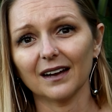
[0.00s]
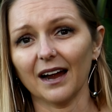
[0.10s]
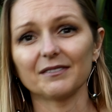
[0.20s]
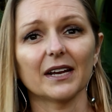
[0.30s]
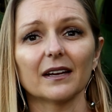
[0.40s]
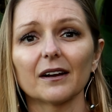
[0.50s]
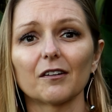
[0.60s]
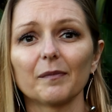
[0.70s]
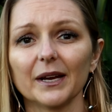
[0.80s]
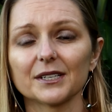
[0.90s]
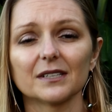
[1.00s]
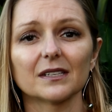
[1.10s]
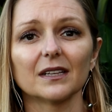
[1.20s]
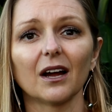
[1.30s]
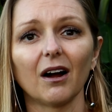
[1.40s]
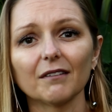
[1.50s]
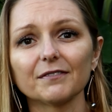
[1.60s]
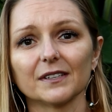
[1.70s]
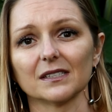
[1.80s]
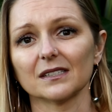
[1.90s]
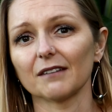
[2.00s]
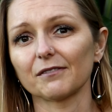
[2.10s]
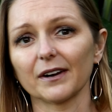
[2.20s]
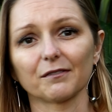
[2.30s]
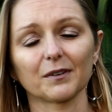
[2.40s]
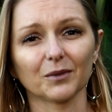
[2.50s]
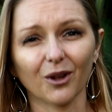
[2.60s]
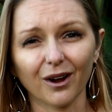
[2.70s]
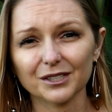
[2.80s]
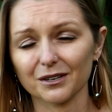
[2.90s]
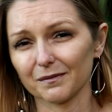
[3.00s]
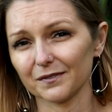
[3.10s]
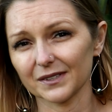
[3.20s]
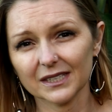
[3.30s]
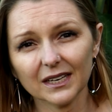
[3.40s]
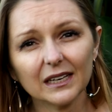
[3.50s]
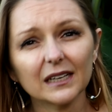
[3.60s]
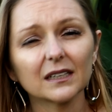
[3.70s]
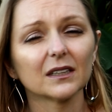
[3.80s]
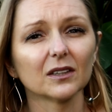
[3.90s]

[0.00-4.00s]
I've taken care of patients in the office suffering from long term fatigue,